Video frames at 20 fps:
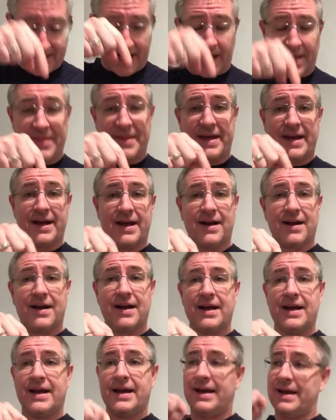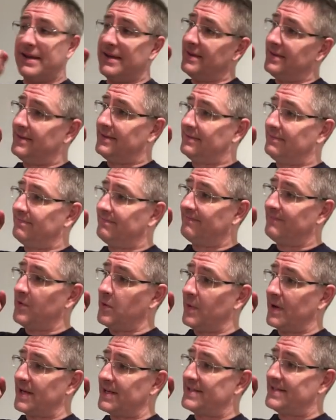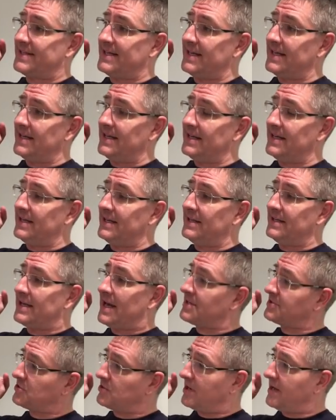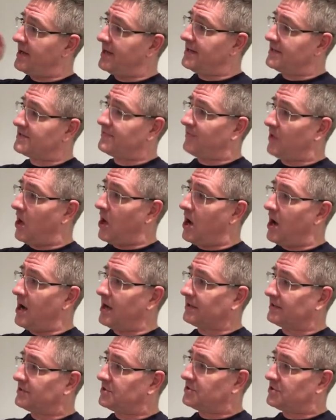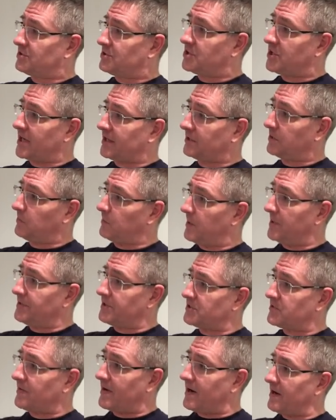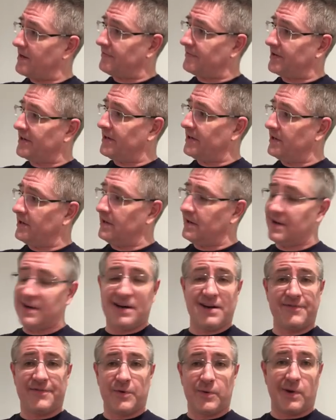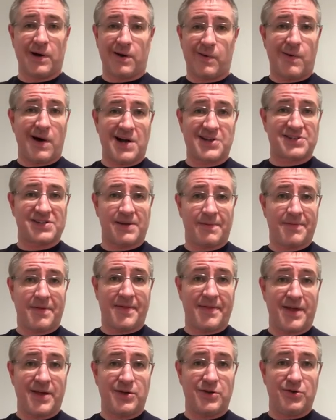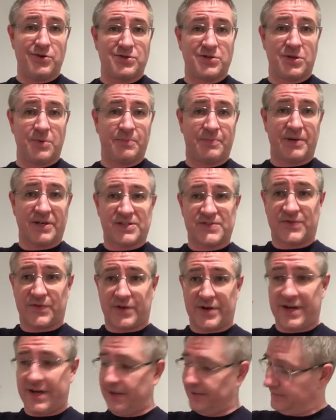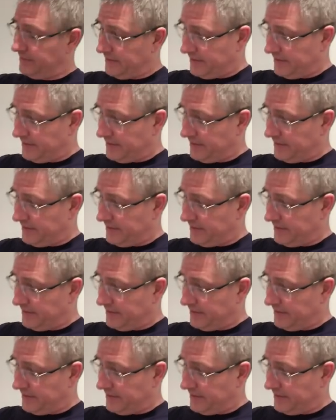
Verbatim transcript: down there. If you want to see yesterday's vlog, check the one that's right over here. And if you want to watch something that YouTube picks for you,